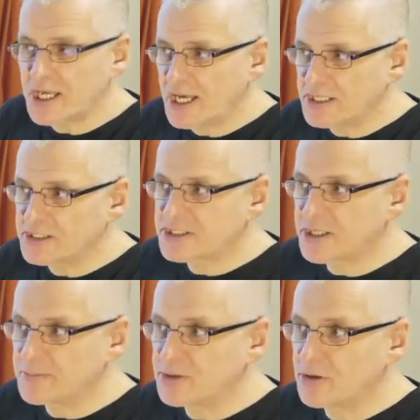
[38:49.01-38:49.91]
and
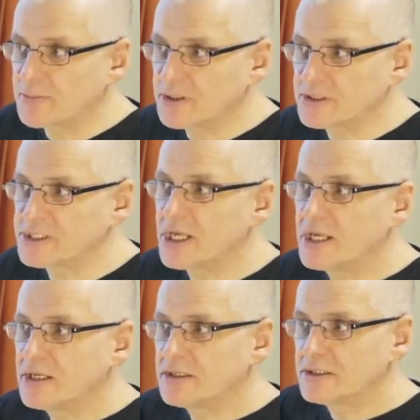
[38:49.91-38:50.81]
subdominant
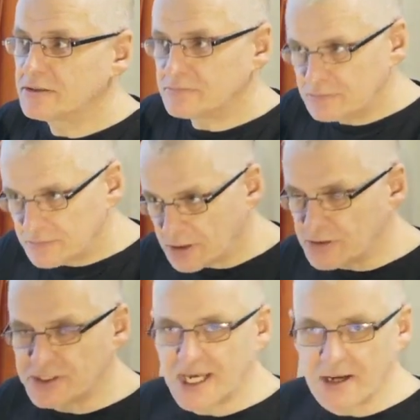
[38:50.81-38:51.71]

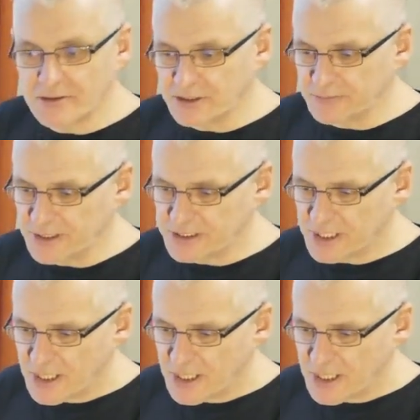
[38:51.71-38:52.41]
goes down a little bit.